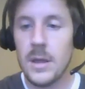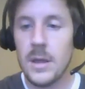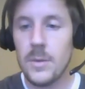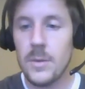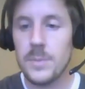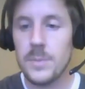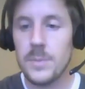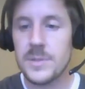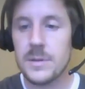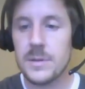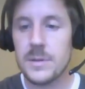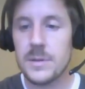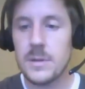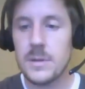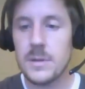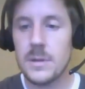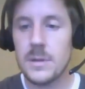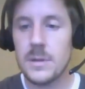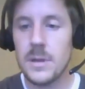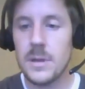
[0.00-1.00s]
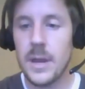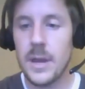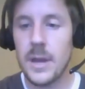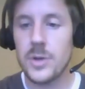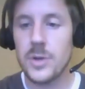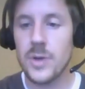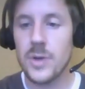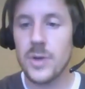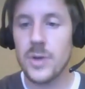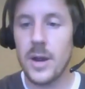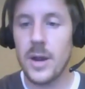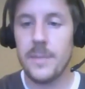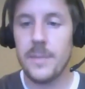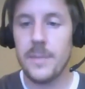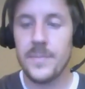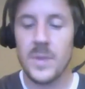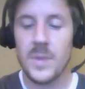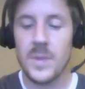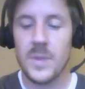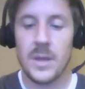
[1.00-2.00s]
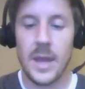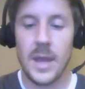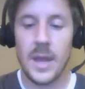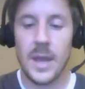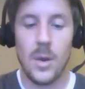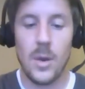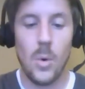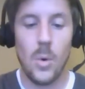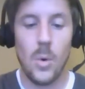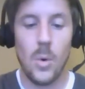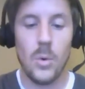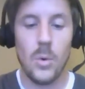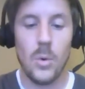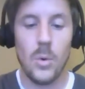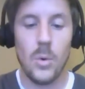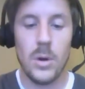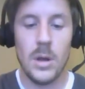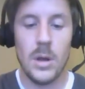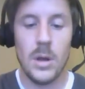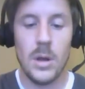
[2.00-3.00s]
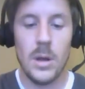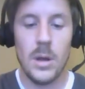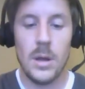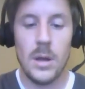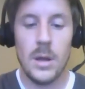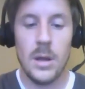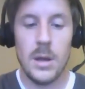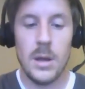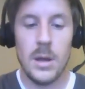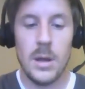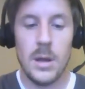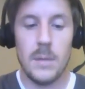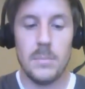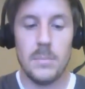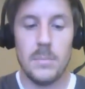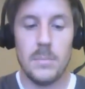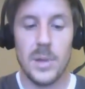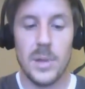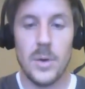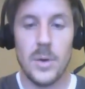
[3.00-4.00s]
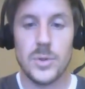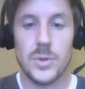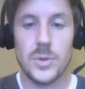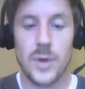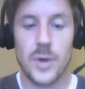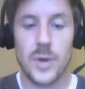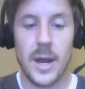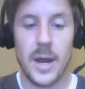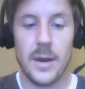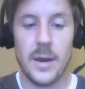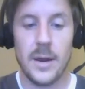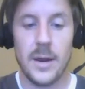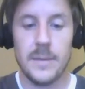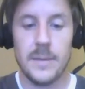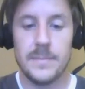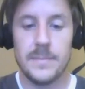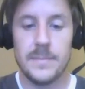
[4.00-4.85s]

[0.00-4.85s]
whoops, hair dryer, okay, or blow dryer,